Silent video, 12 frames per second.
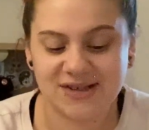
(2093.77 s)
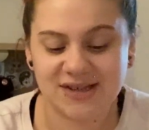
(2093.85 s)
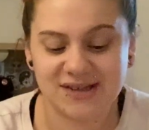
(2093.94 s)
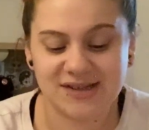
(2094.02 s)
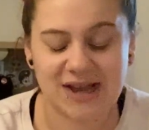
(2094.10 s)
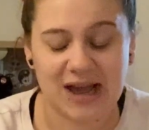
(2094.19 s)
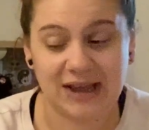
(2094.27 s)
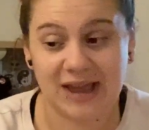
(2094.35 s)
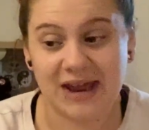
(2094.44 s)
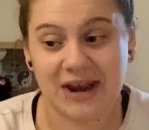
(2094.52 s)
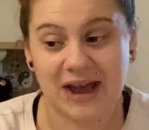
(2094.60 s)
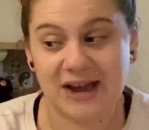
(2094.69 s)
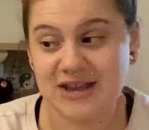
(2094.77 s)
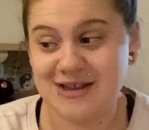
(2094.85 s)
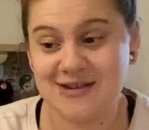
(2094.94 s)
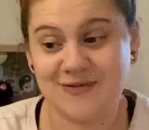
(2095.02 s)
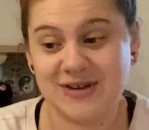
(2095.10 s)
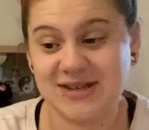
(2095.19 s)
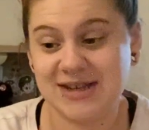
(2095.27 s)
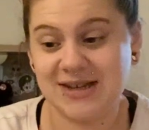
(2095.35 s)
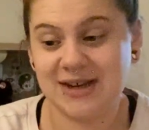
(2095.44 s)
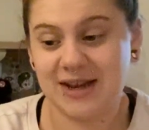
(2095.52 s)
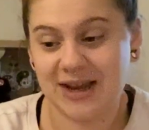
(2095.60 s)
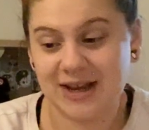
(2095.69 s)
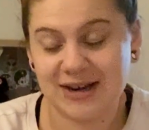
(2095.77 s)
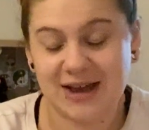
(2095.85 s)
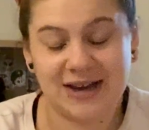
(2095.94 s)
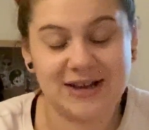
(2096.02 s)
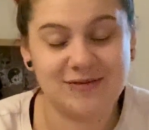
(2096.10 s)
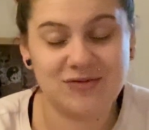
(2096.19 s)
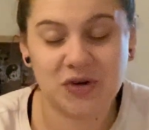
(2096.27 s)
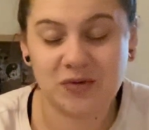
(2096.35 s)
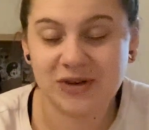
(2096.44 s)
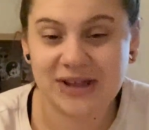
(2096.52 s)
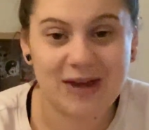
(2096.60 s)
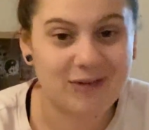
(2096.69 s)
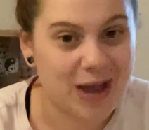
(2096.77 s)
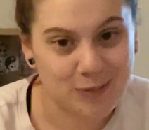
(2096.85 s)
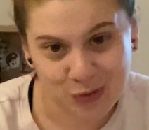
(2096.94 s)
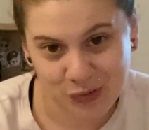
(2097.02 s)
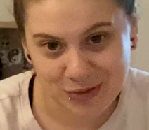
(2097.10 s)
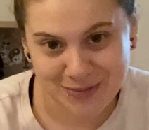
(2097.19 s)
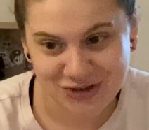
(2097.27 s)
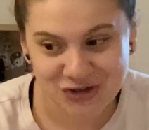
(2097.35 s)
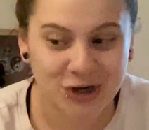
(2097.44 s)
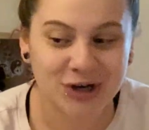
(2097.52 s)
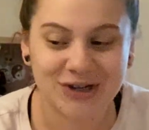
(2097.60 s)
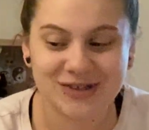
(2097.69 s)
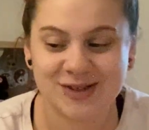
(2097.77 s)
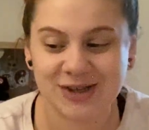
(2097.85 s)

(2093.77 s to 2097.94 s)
because again, I even did, and I don't really have Capricorn in my chart.